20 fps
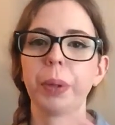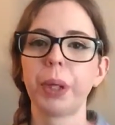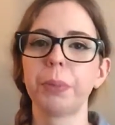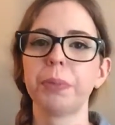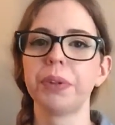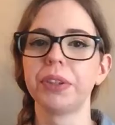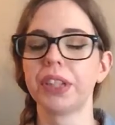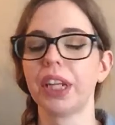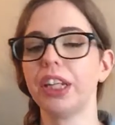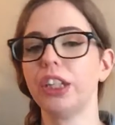
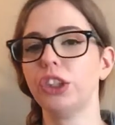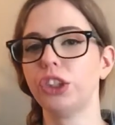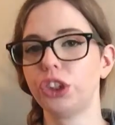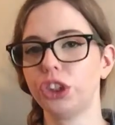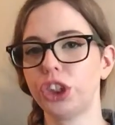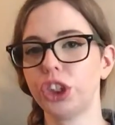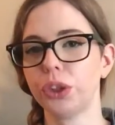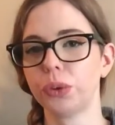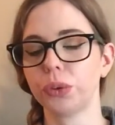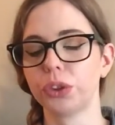pigment that
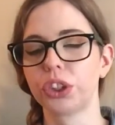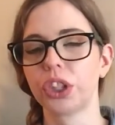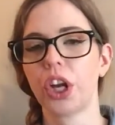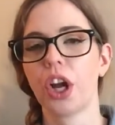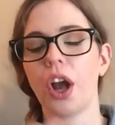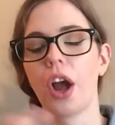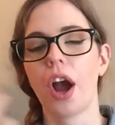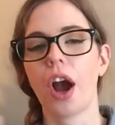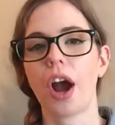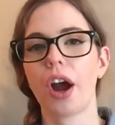is used.
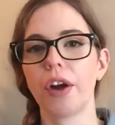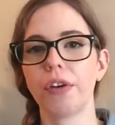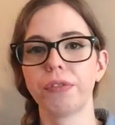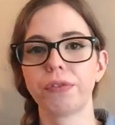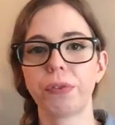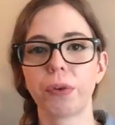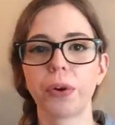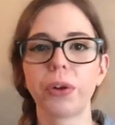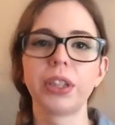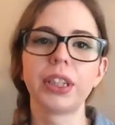
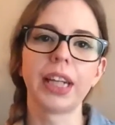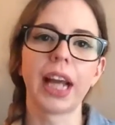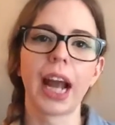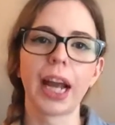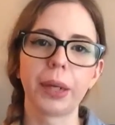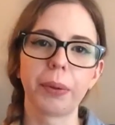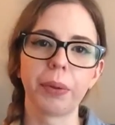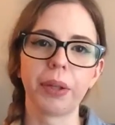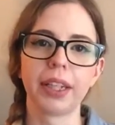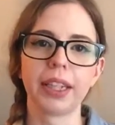For the
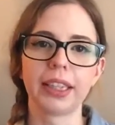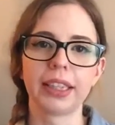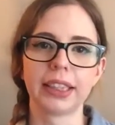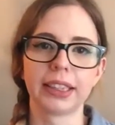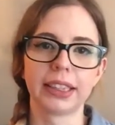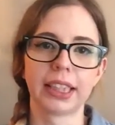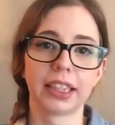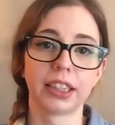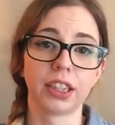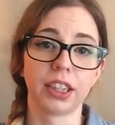
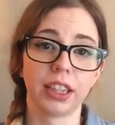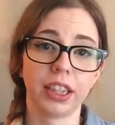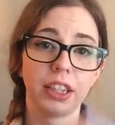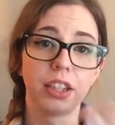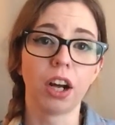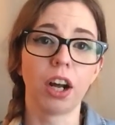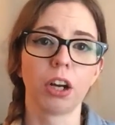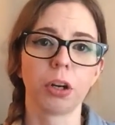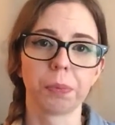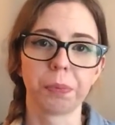acrylic, it's
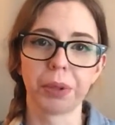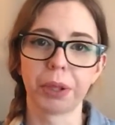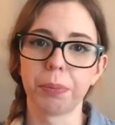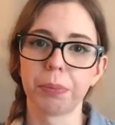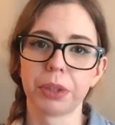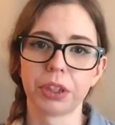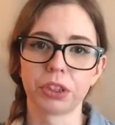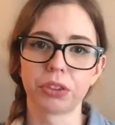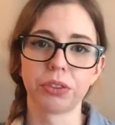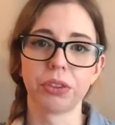actually color
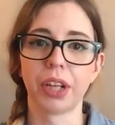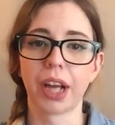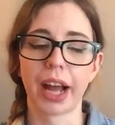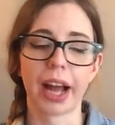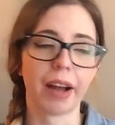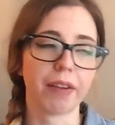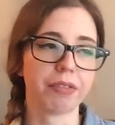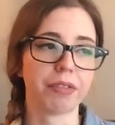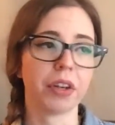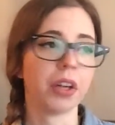pigment, so you
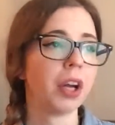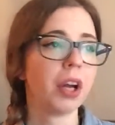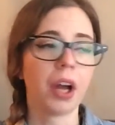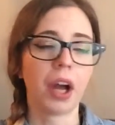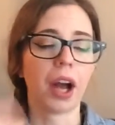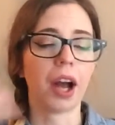have